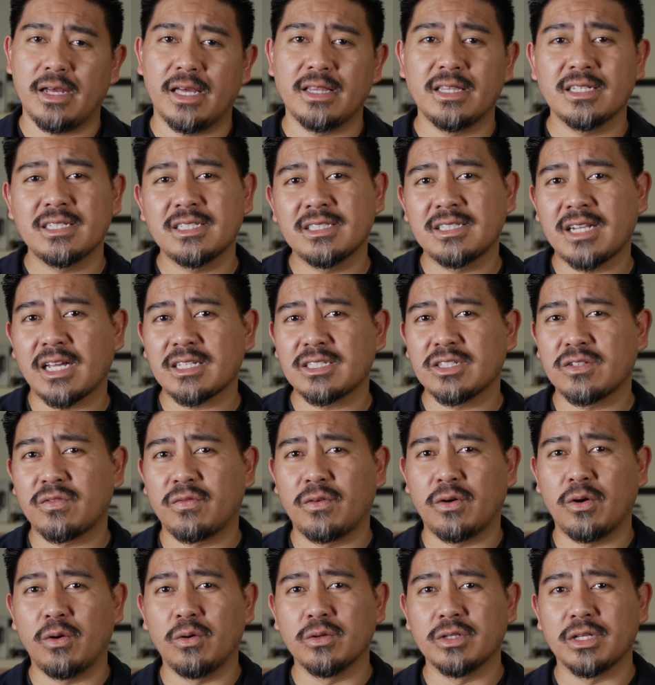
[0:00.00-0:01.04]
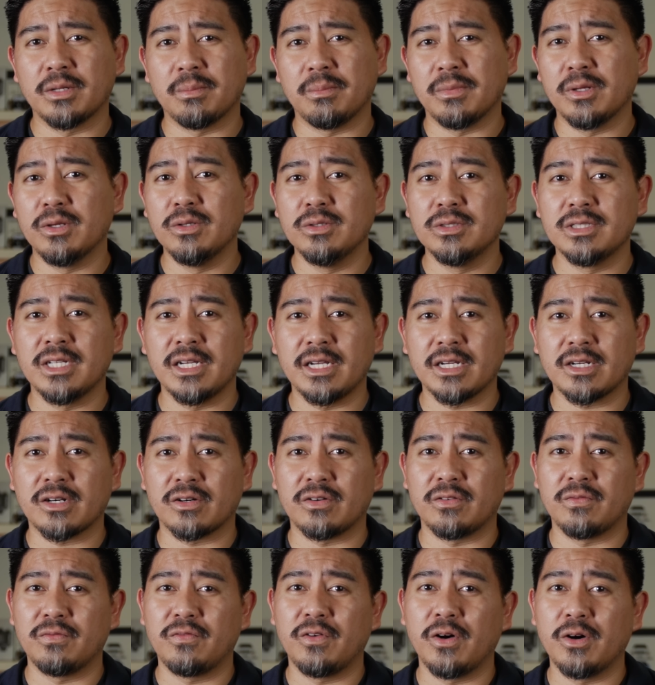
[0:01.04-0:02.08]
And this is not just for holding music
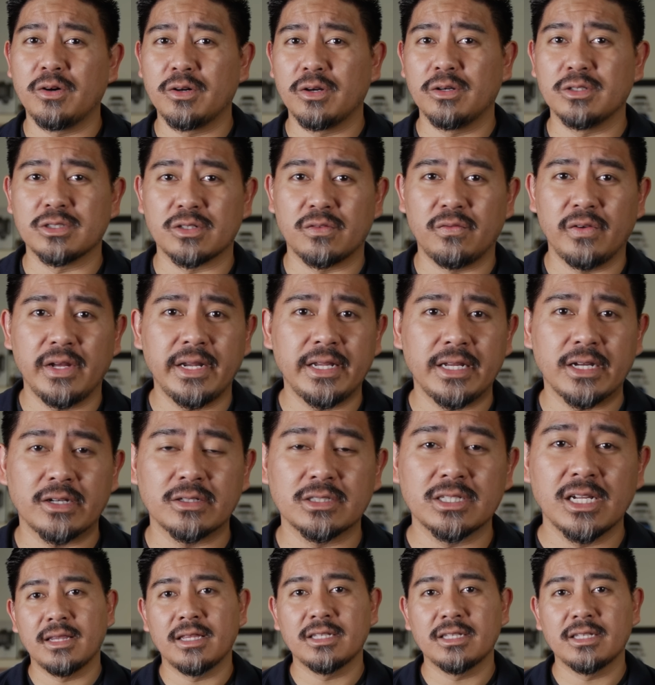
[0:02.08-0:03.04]
or photos or videos.